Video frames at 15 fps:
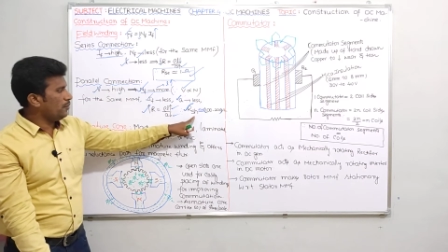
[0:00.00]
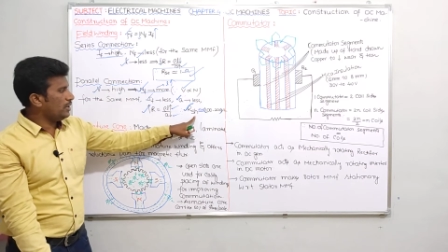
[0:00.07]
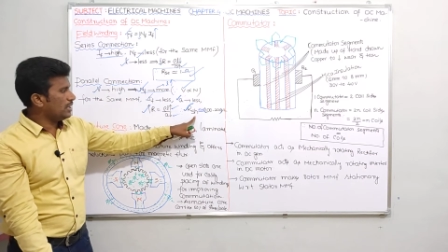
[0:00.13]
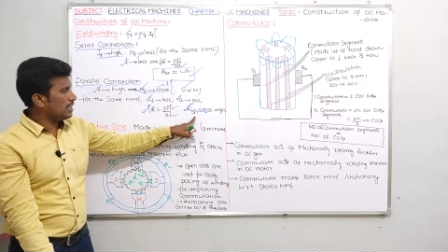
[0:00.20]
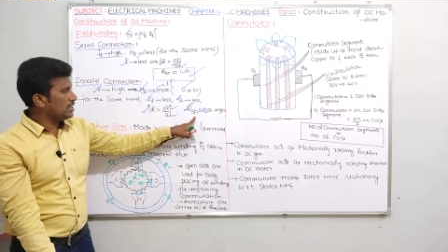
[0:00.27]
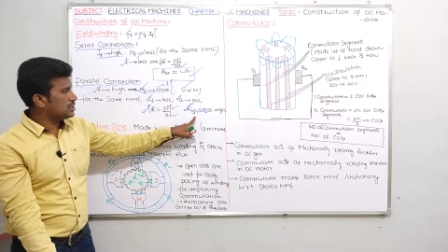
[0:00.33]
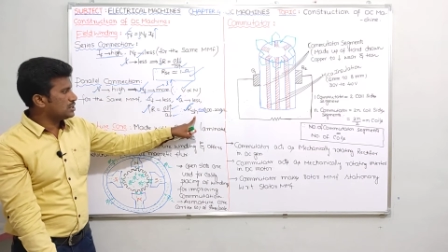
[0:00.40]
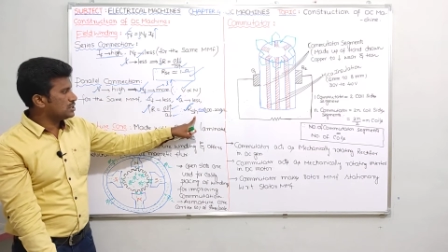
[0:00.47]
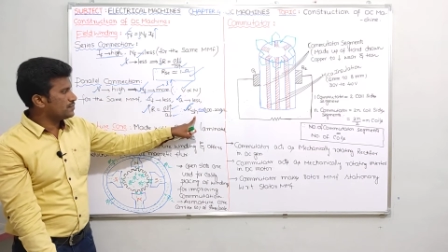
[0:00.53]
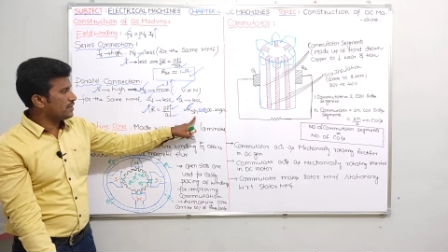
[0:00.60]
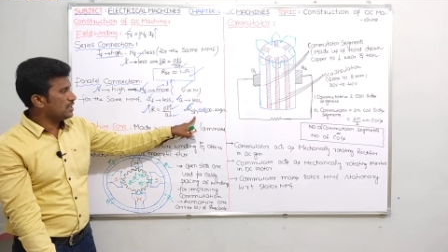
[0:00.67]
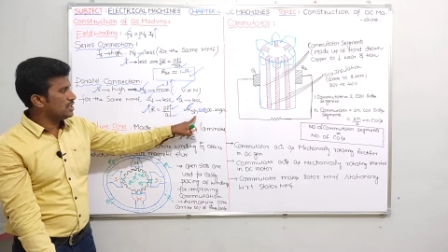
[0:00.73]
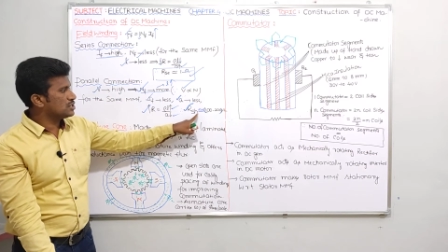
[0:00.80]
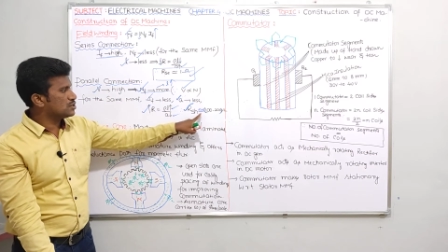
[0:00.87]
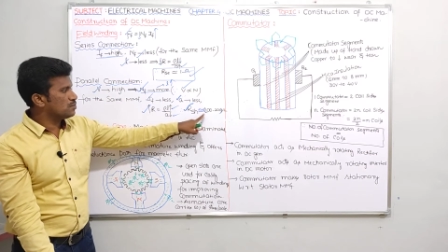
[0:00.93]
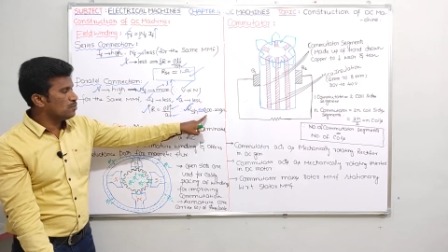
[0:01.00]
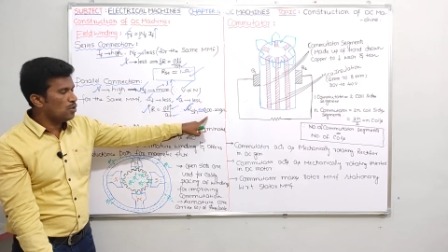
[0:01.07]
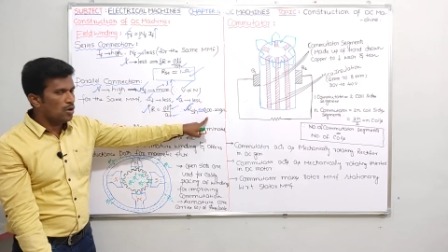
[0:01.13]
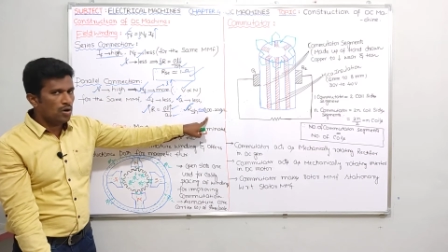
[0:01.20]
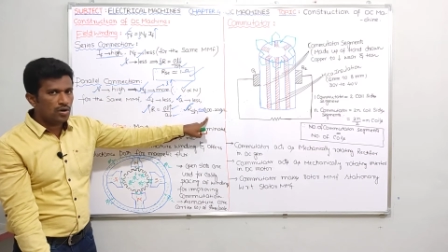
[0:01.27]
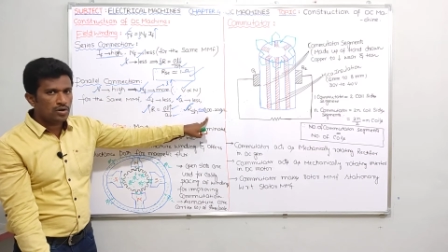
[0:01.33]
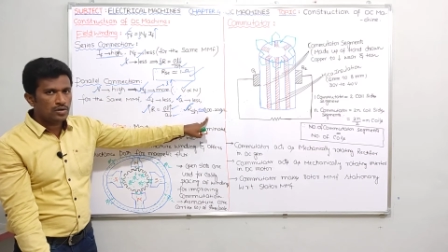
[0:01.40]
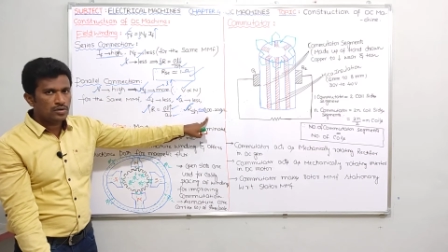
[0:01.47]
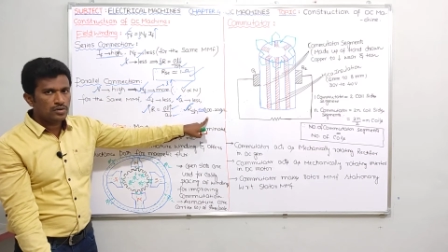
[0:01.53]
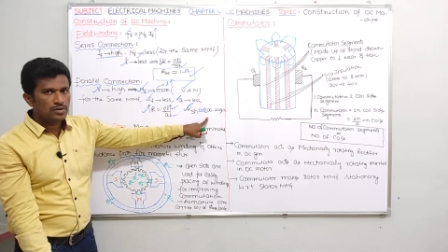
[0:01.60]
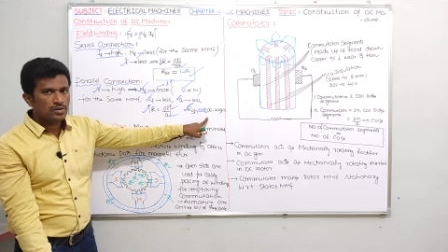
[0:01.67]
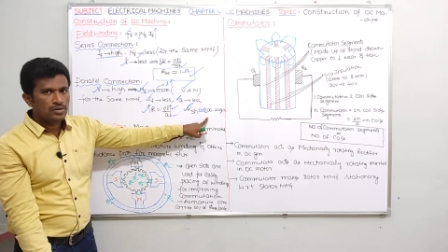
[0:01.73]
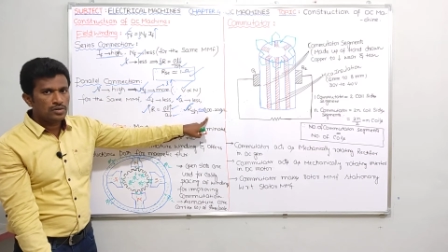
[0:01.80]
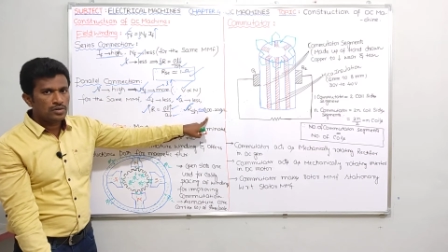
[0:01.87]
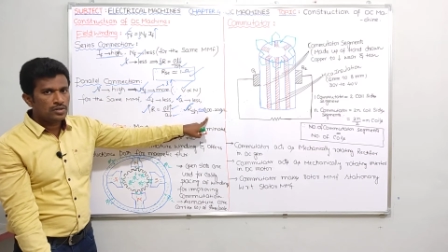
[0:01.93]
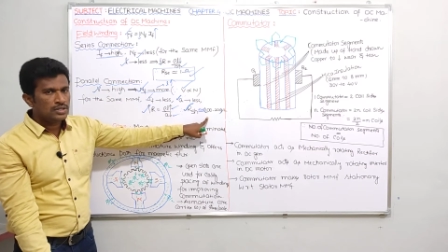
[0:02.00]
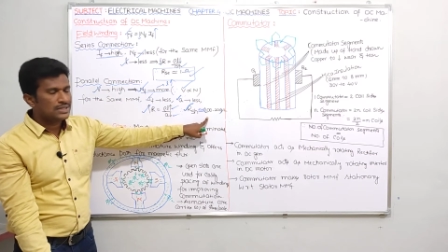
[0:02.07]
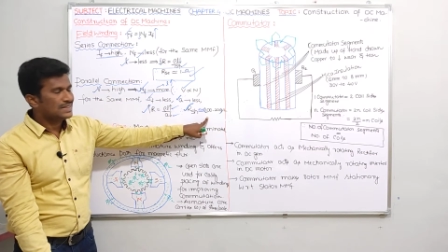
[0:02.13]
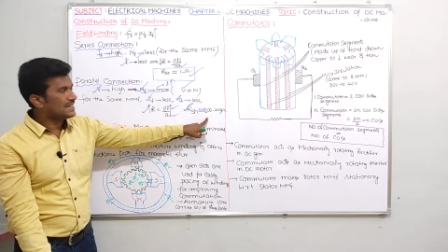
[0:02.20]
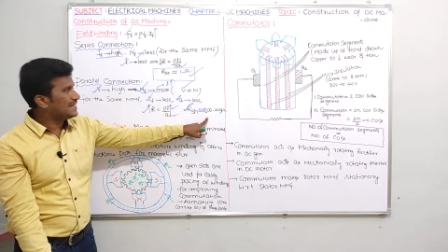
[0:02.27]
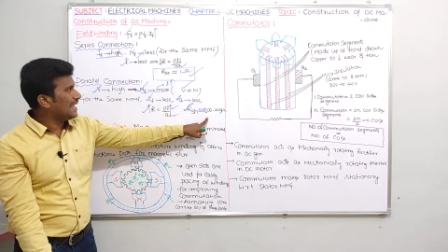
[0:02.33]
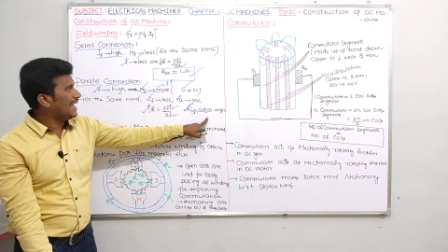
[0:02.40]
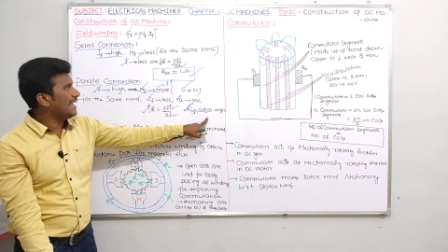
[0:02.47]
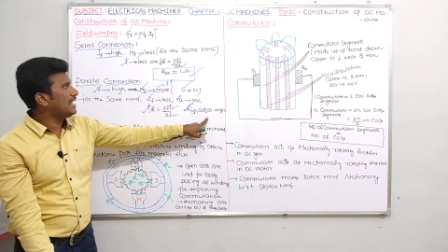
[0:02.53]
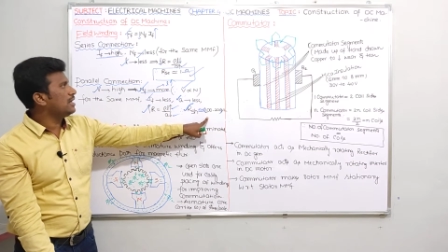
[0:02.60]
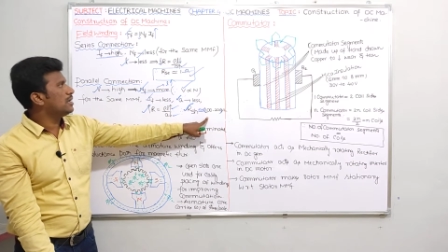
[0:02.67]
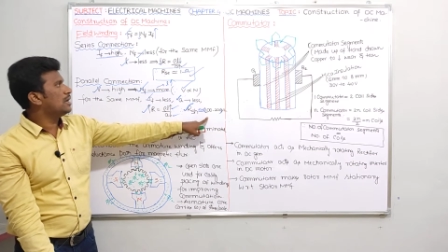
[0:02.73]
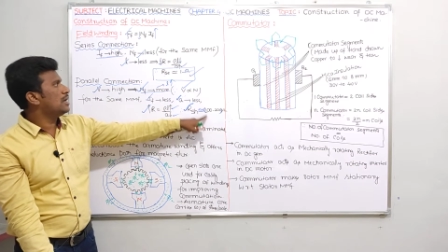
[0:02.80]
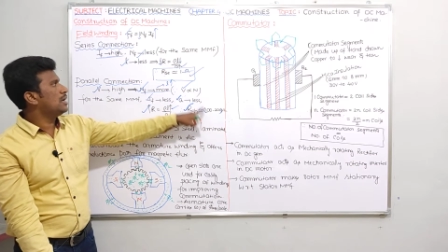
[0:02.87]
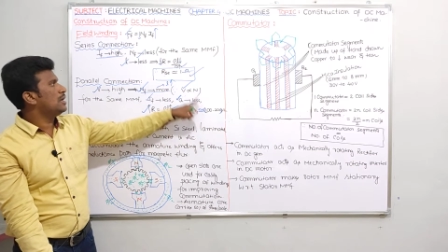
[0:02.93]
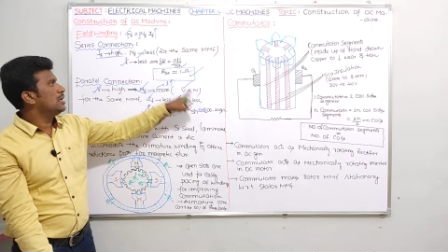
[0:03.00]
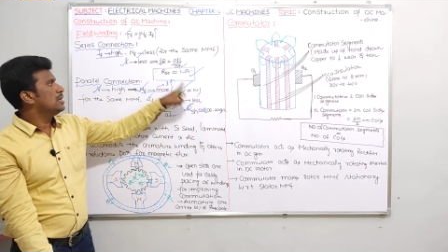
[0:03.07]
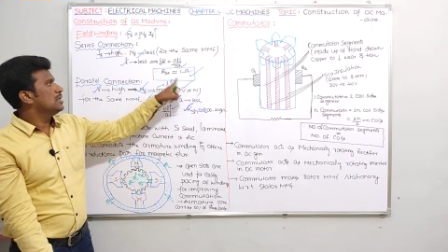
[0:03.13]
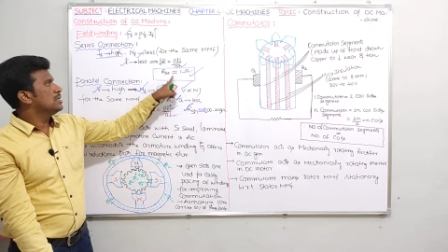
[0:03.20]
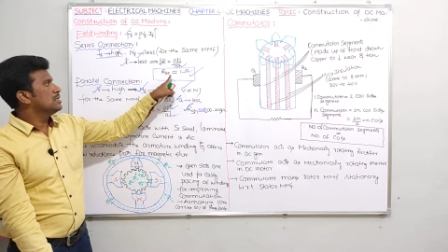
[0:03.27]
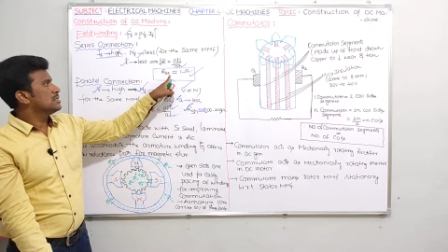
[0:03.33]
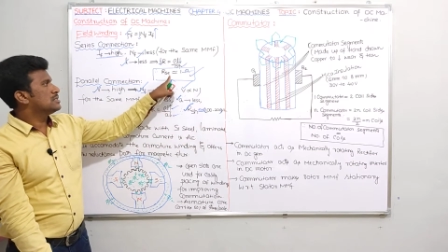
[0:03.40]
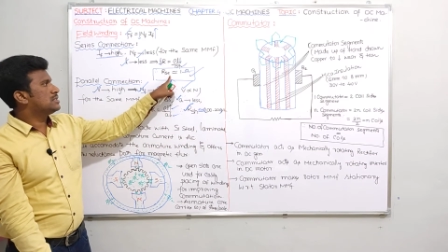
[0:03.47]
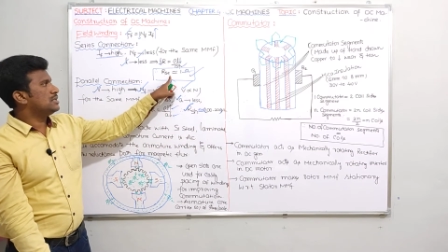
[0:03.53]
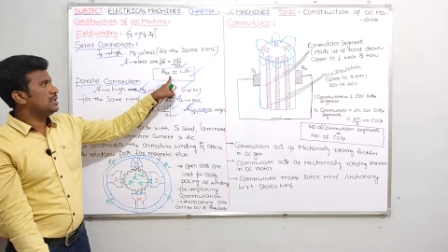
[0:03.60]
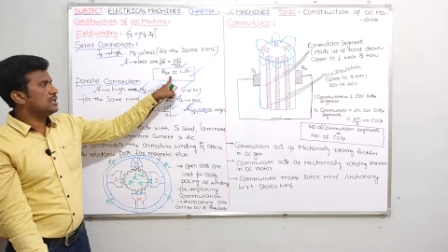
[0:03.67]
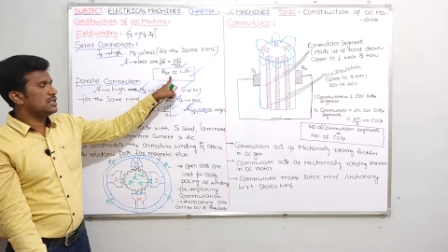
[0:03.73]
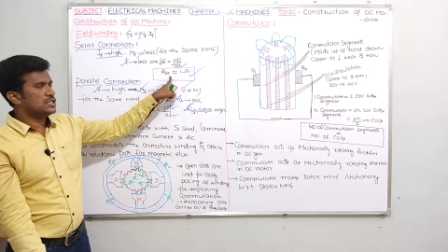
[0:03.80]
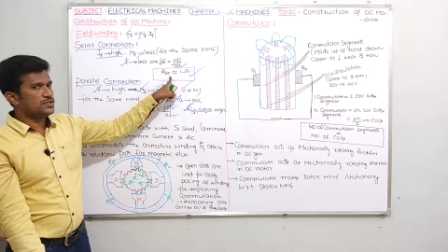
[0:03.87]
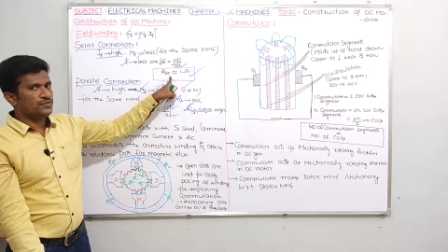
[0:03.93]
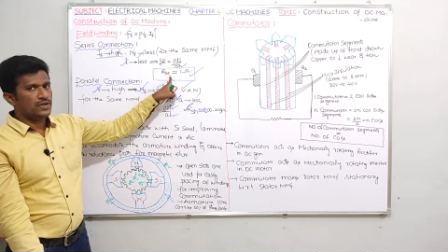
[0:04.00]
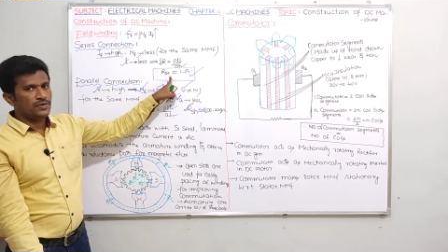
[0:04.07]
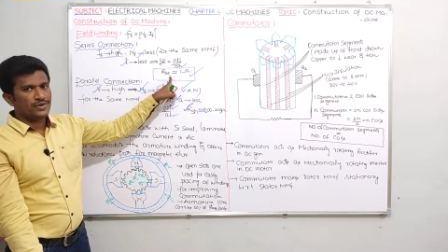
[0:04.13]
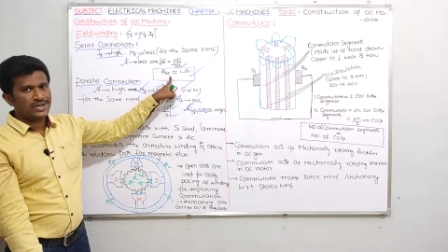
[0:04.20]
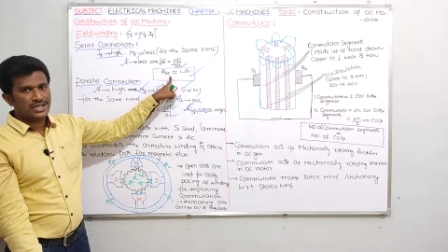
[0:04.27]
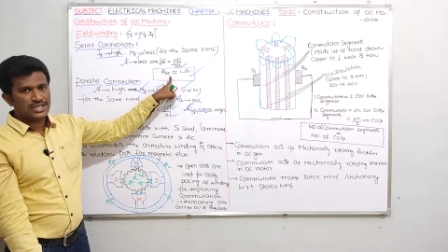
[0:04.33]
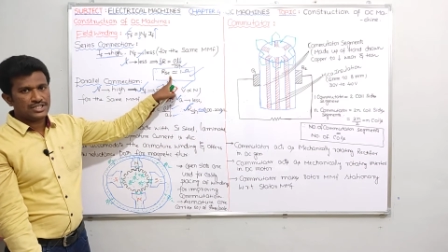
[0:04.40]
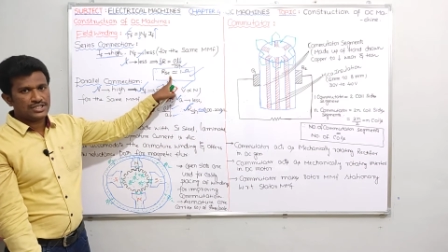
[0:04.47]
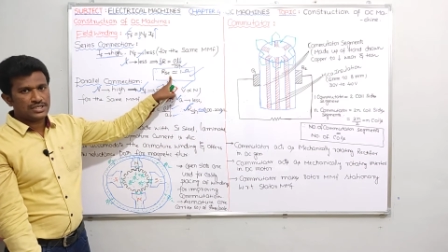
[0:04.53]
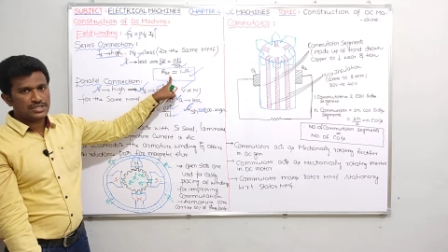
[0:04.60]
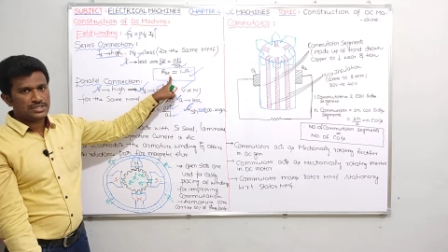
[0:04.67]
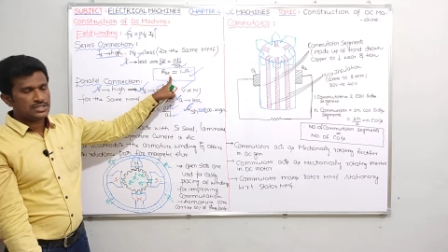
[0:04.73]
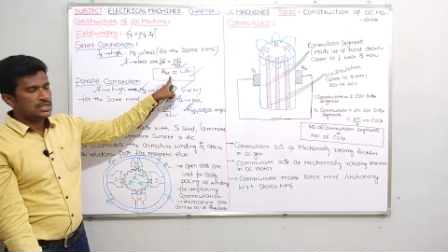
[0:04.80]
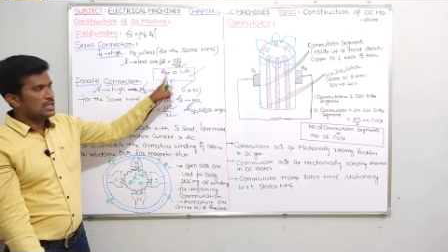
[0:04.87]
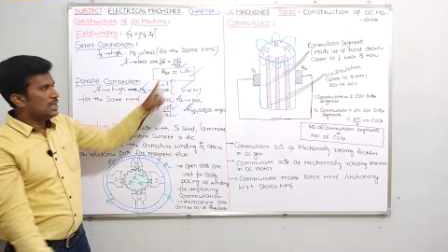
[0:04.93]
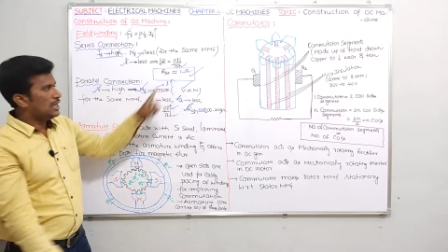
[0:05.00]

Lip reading: resistance value is more than series field winding resistance.